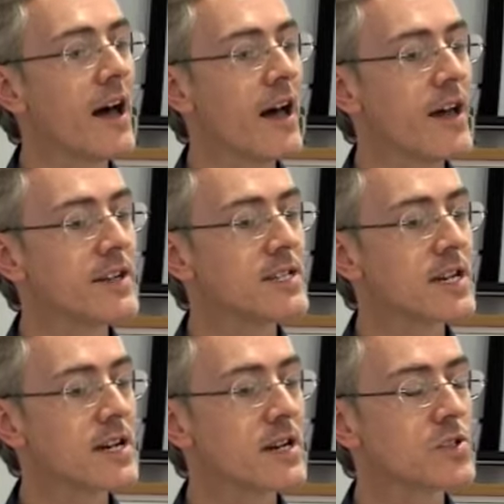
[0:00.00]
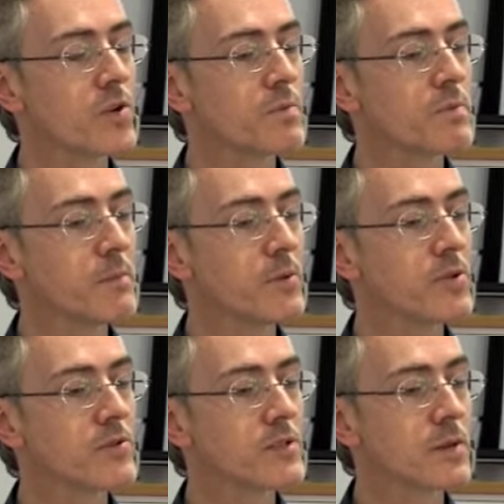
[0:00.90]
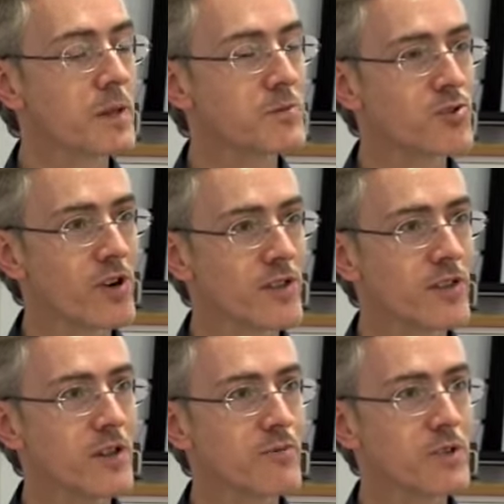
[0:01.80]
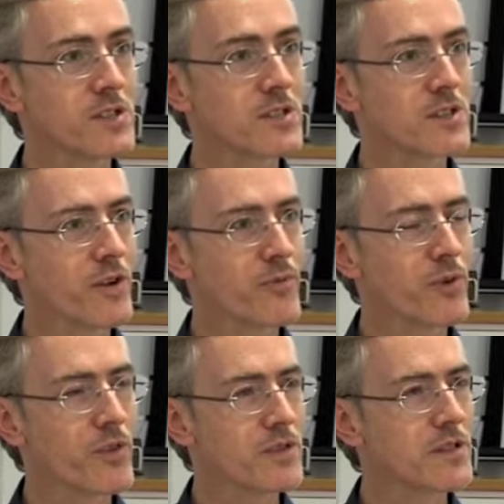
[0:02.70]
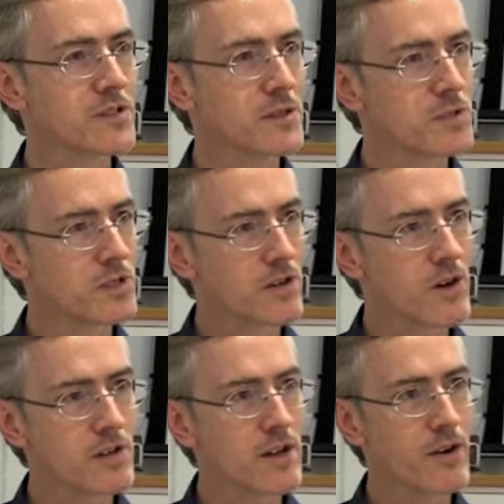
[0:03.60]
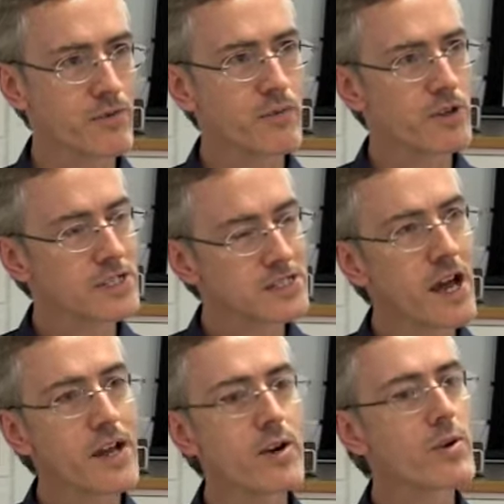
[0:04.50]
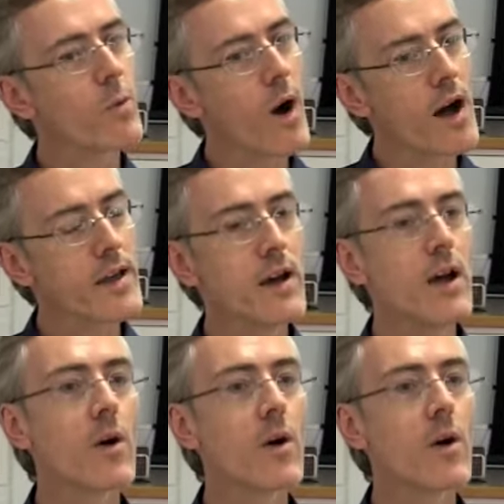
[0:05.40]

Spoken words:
And so people sometimes draw the inference, therefore, that this seems to call out for a designer. Why?